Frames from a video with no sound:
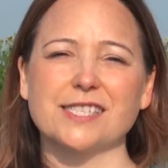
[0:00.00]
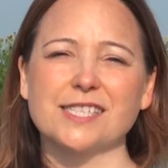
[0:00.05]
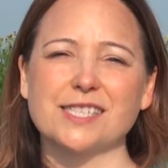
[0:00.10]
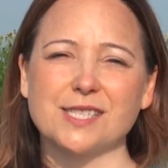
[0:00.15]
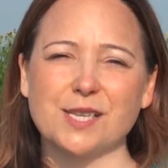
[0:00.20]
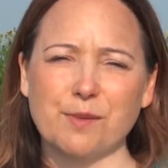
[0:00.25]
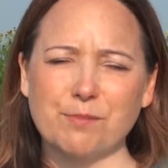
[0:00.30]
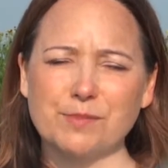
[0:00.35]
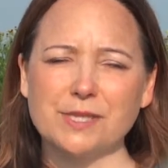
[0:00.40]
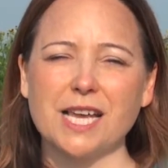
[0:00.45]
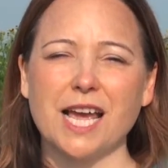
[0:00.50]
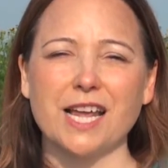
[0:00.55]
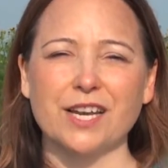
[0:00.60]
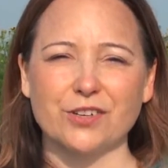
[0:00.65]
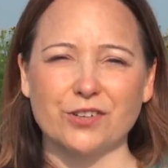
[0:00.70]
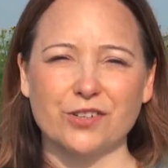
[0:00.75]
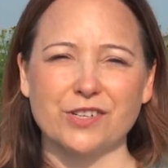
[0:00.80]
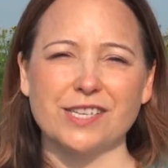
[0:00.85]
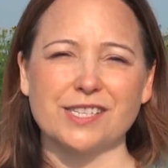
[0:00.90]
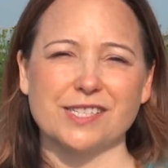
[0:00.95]
some
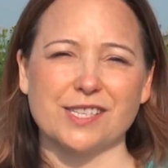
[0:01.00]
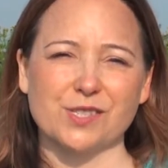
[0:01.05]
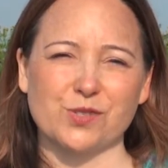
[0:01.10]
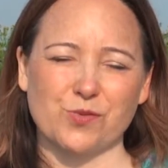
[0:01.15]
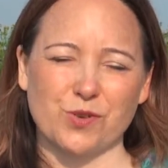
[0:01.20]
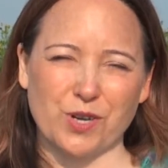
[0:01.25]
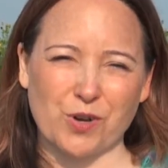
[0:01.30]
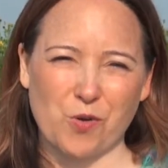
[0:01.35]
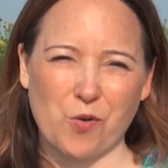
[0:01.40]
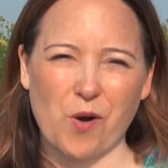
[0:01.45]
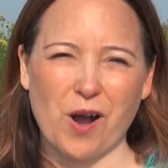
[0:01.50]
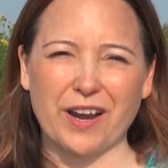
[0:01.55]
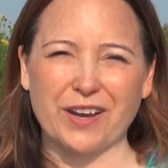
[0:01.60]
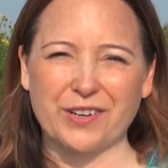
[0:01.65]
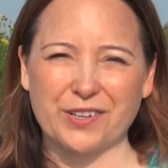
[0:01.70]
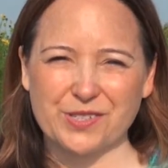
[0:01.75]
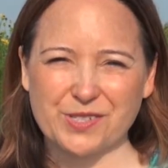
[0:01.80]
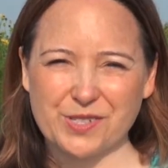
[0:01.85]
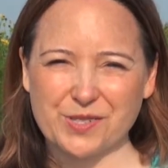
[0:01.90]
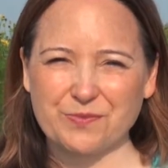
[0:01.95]
tenderness is
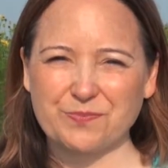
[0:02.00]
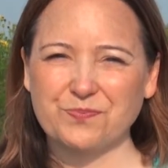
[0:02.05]
required.